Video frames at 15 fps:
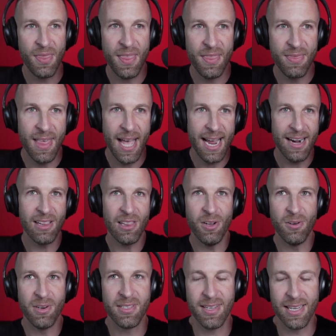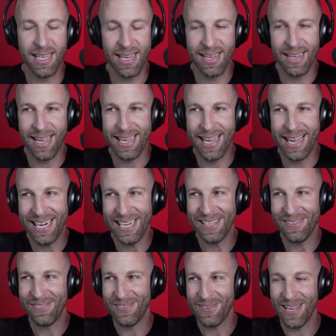that alone, it's like, I, I kind
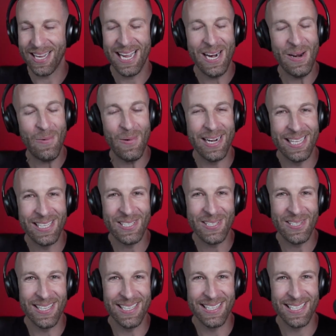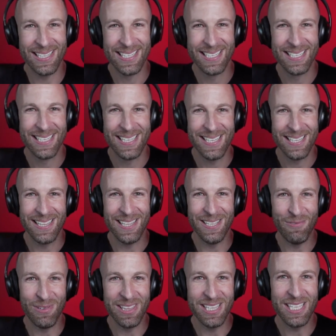of, I kind of went into the, the
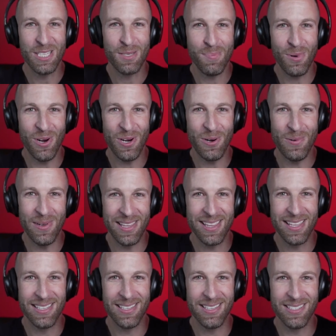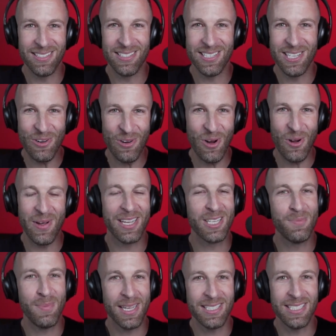release part with zero
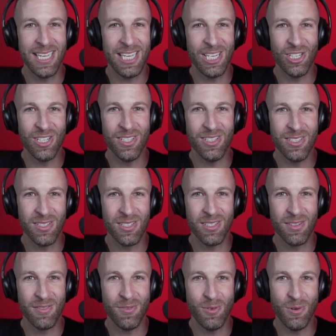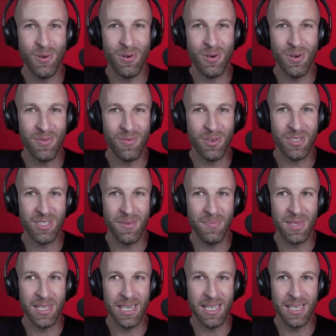expectations for for
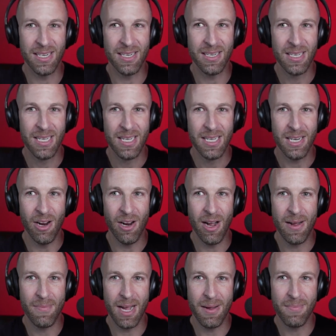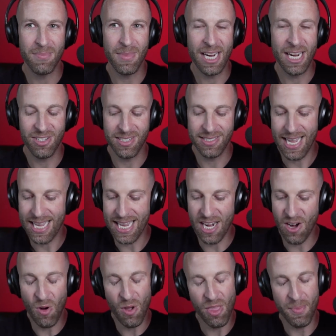something, and you know, I'm I'm actually taking
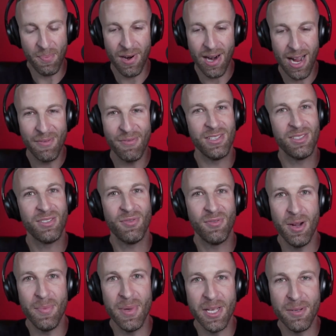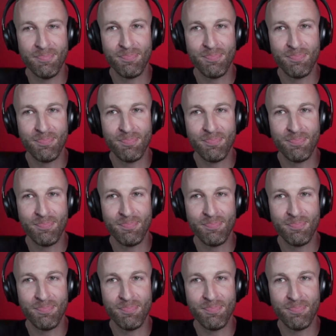all the profits from it